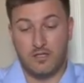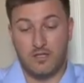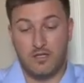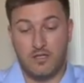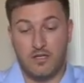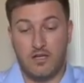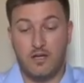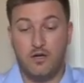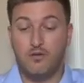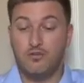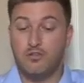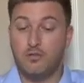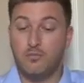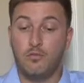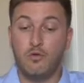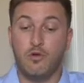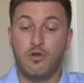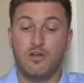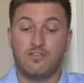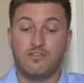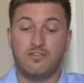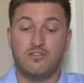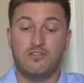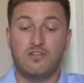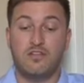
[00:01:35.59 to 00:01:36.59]
Here are some
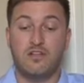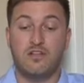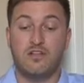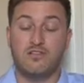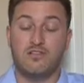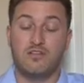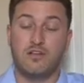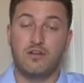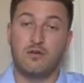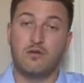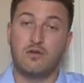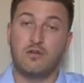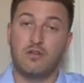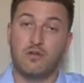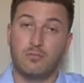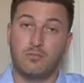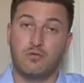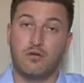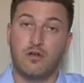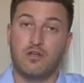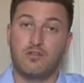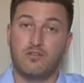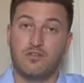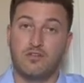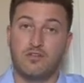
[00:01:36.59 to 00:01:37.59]
questions to consider in the
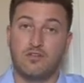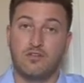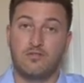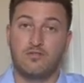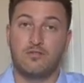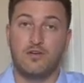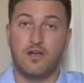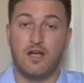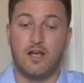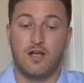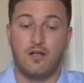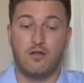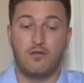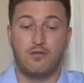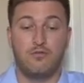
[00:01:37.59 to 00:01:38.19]
process to file.